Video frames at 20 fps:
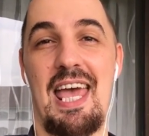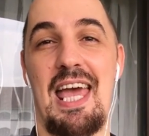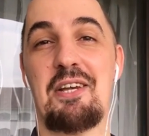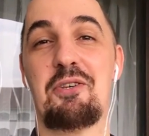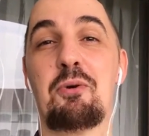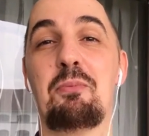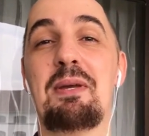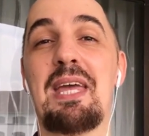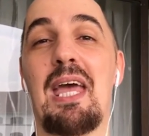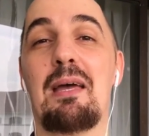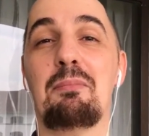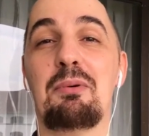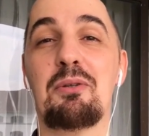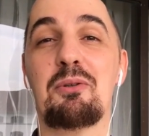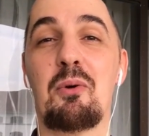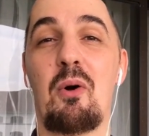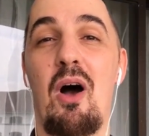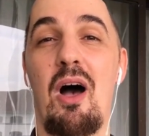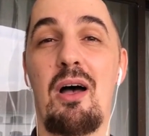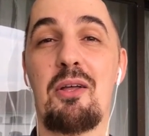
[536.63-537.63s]
And to be
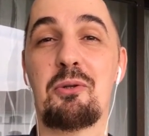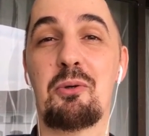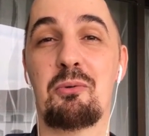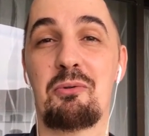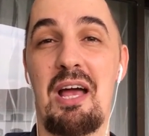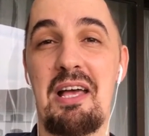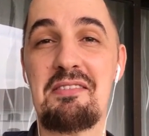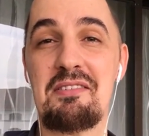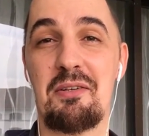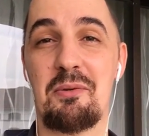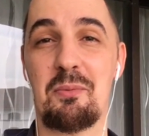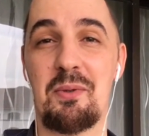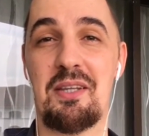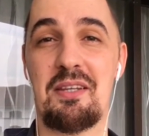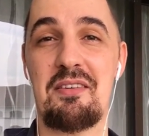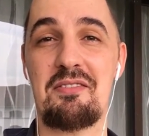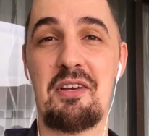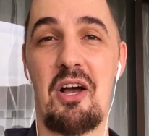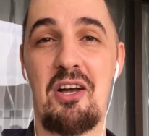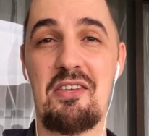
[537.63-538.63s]
able to wrestle
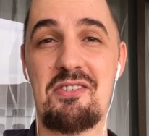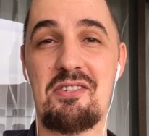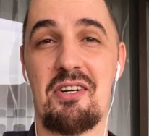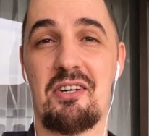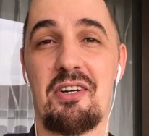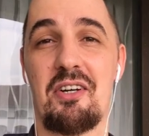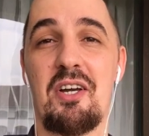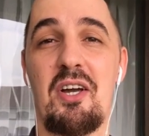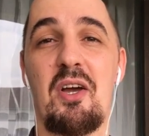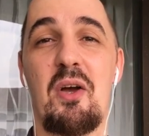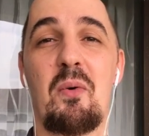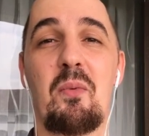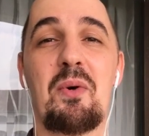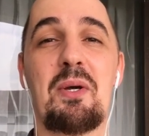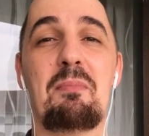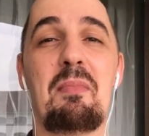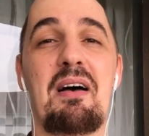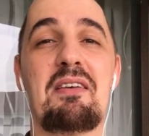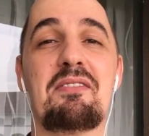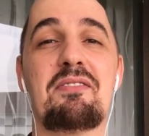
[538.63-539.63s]
with this answer,
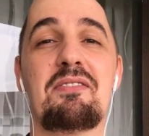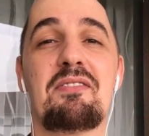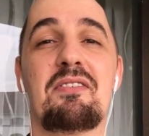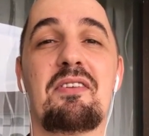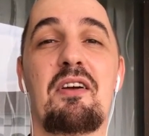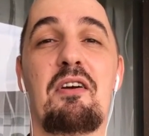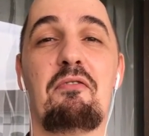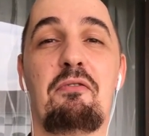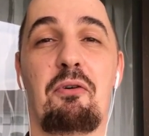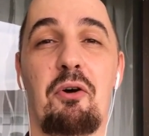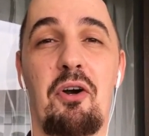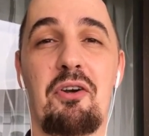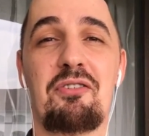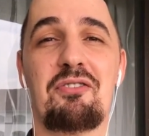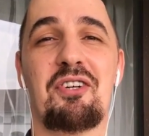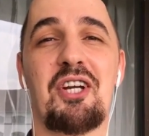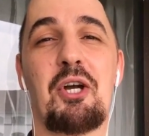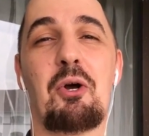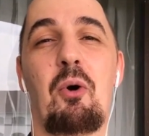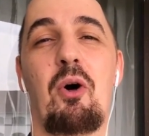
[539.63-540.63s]
we must
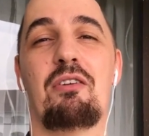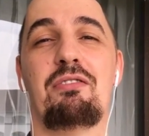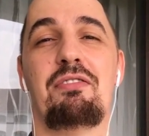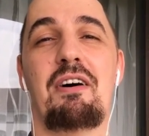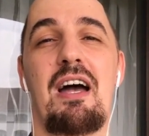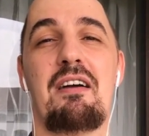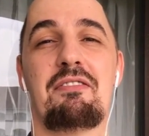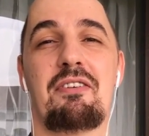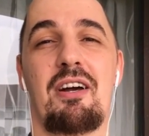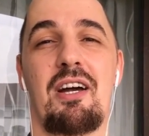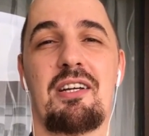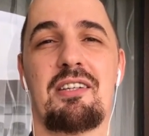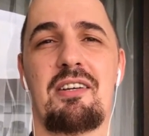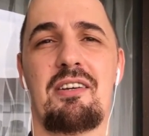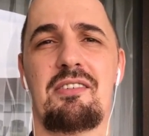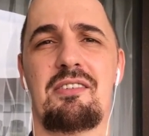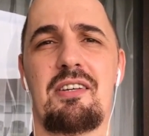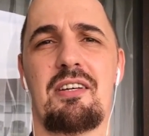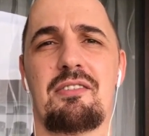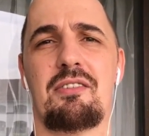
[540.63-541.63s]
first recall 5
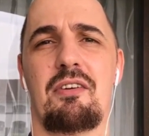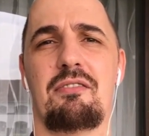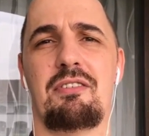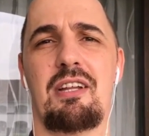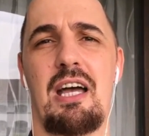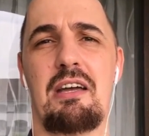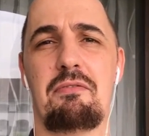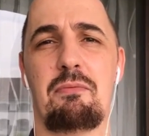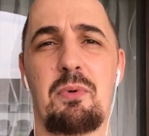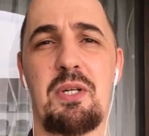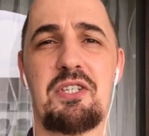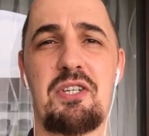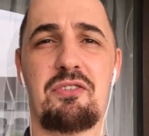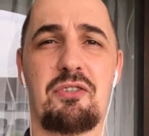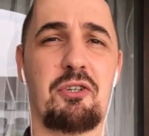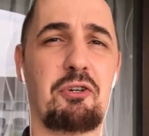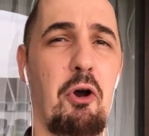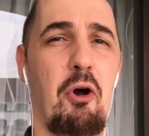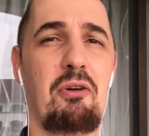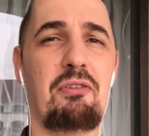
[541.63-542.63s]
characteristics of life, which
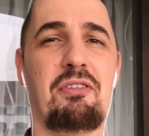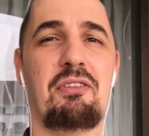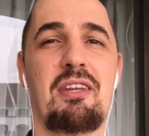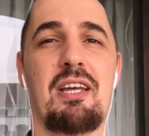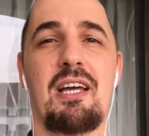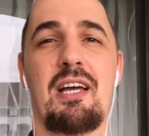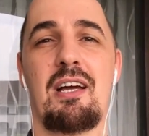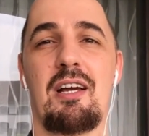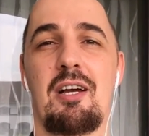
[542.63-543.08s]
is growth,